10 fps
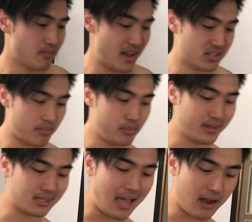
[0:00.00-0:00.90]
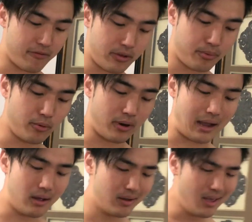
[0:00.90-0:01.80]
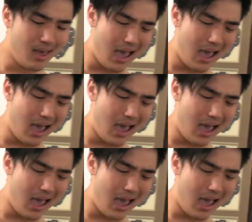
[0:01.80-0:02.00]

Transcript: It's my supplement stack for the pre-workout.